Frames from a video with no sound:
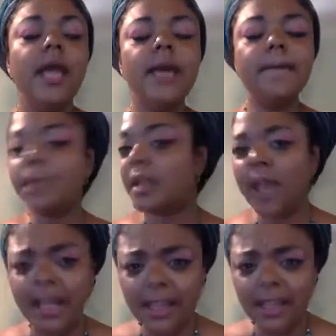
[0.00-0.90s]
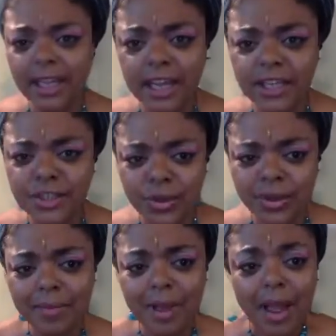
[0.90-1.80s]
Impolitely, I told him,
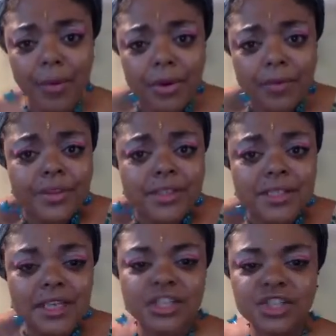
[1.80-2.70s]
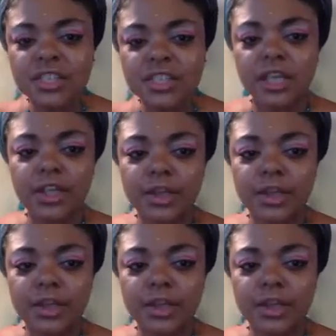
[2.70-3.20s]
"I work for the city just like you